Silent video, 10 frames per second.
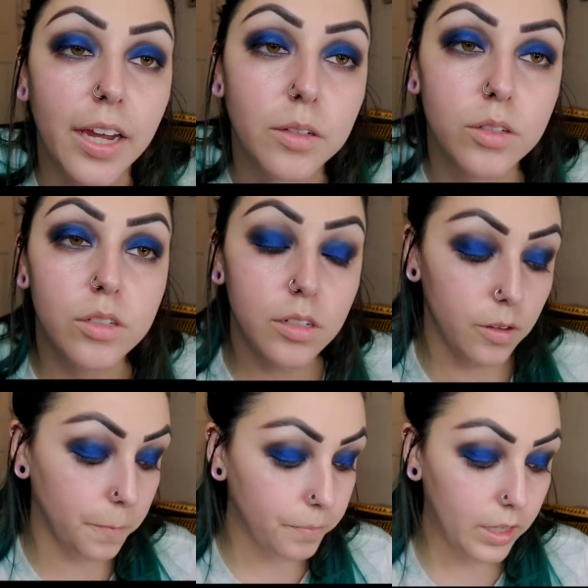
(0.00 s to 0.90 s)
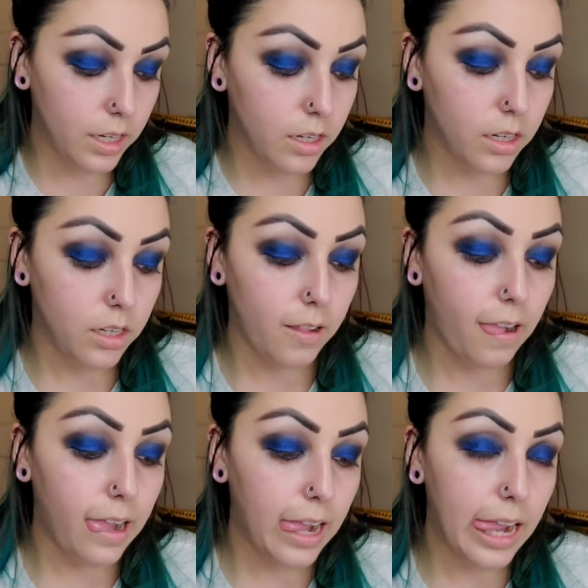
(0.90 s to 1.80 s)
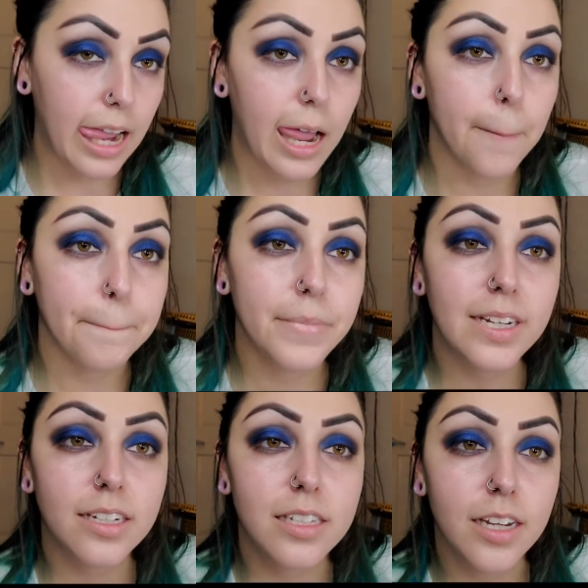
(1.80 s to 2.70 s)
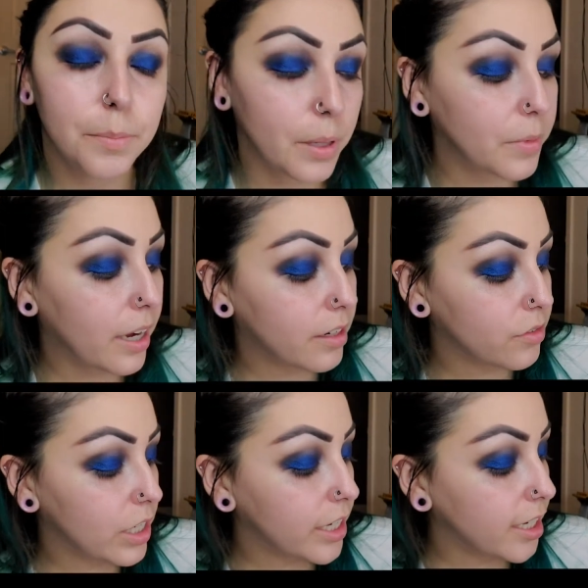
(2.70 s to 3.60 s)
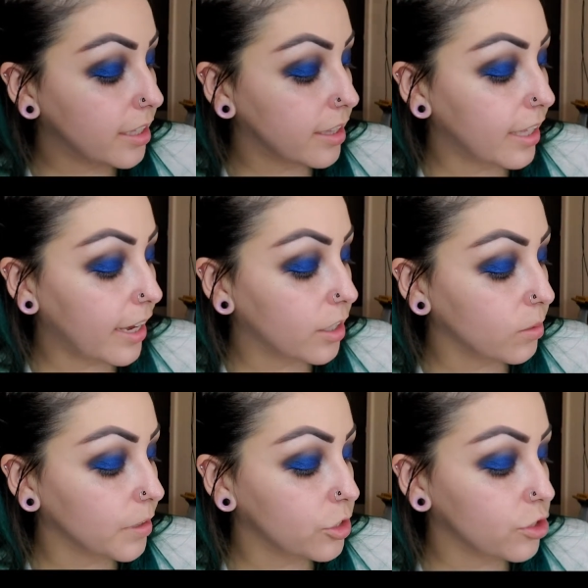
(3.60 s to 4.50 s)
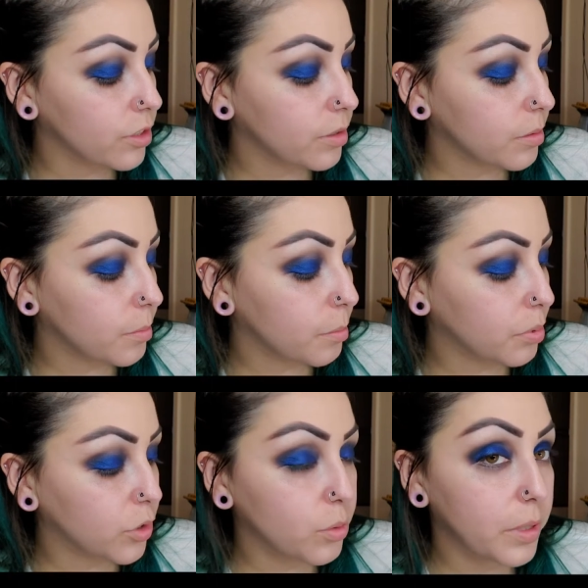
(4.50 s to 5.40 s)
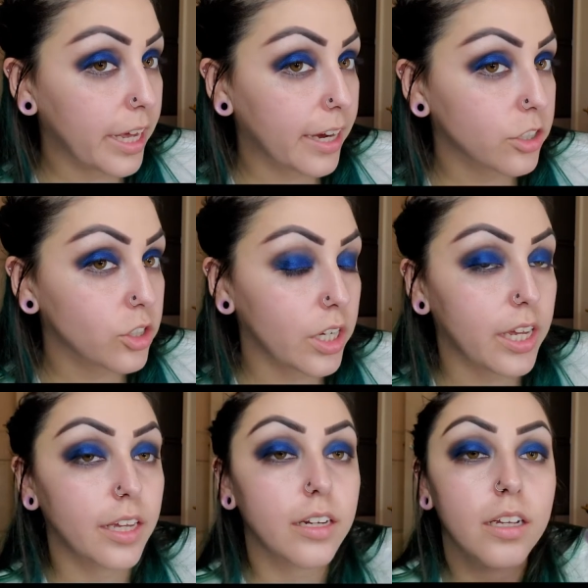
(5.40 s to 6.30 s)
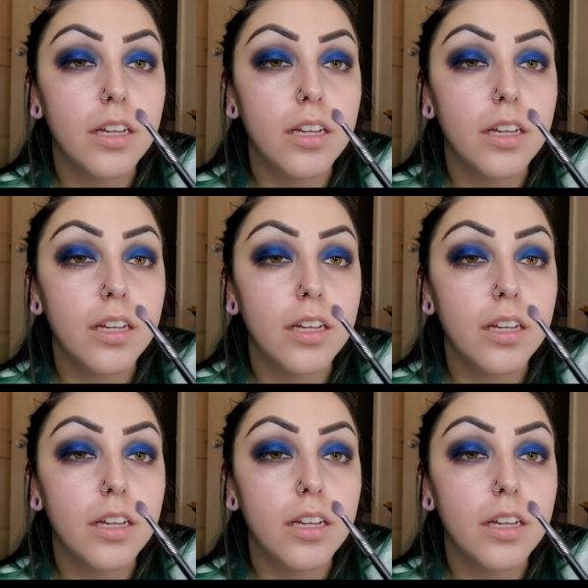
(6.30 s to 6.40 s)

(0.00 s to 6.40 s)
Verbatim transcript: so um, next step, I'm kind of taking that original blue-black shade